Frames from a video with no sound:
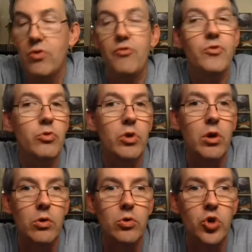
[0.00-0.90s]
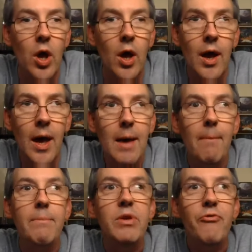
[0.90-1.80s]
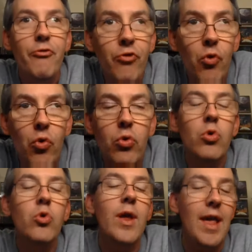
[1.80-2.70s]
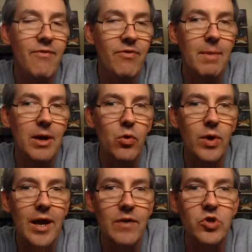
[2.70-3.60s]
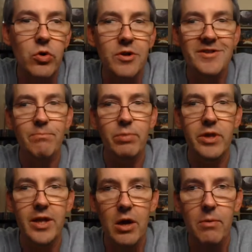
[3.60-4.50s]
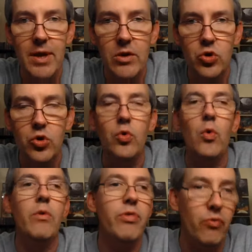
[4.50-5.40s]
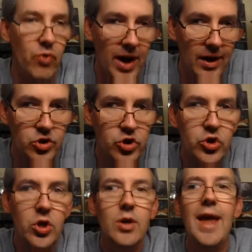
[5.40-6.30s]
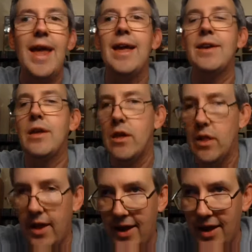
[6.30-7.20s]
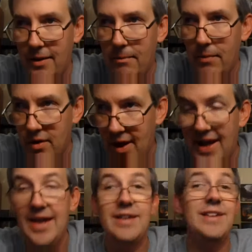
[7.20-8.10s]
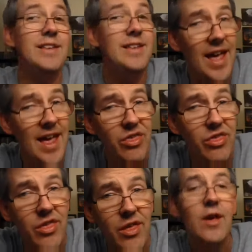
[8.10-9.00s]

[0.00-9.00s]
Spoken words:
for a few years before heavy metal kind of started splitting up into thrash and glam and death